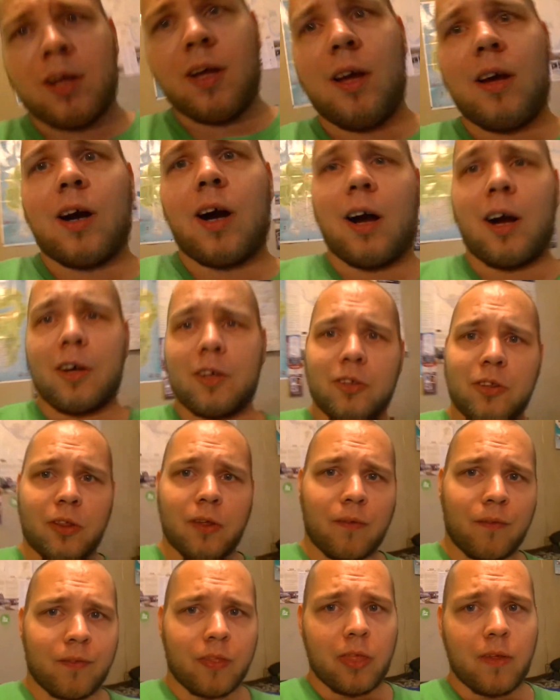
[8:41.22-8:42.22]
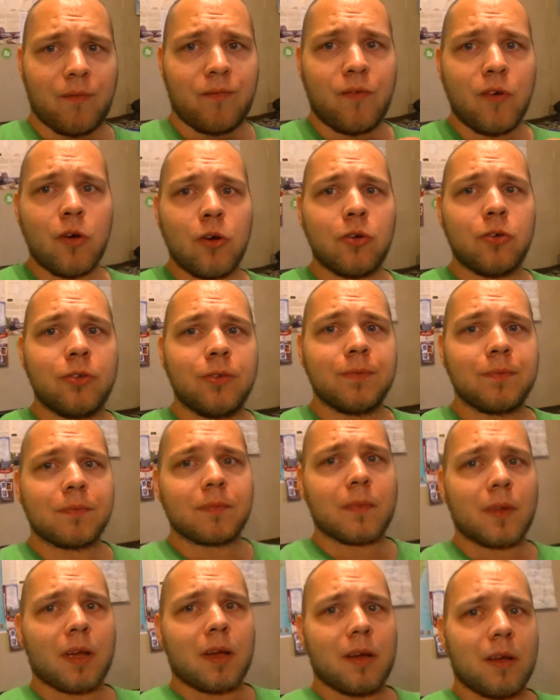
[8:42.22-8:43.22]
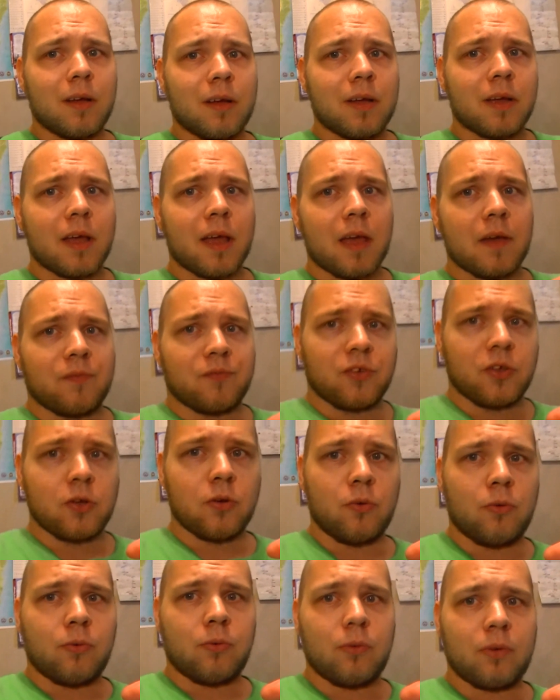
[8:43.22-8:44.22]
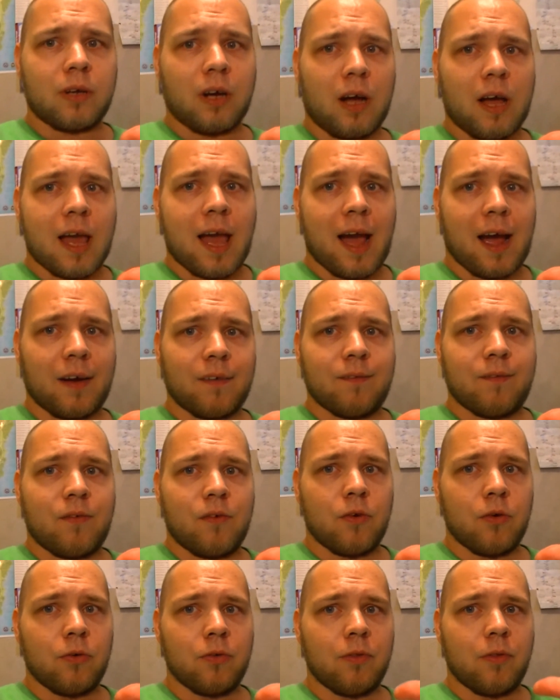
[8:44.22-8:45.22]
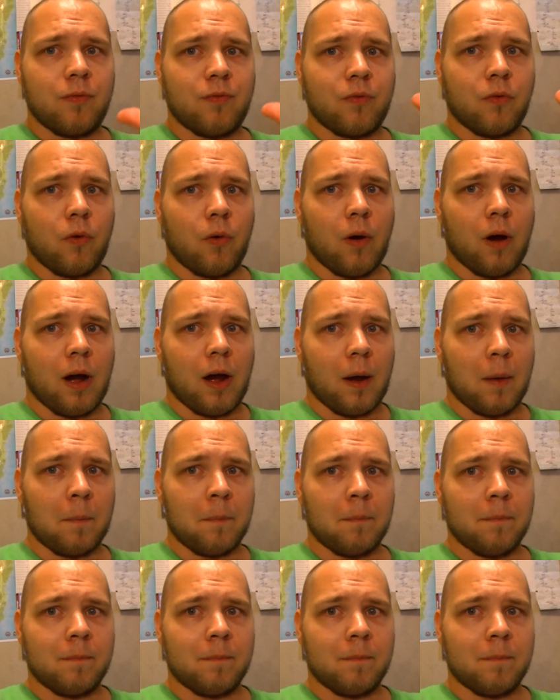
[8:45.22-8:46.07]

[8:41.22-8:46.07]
The food... If you gonna have food for,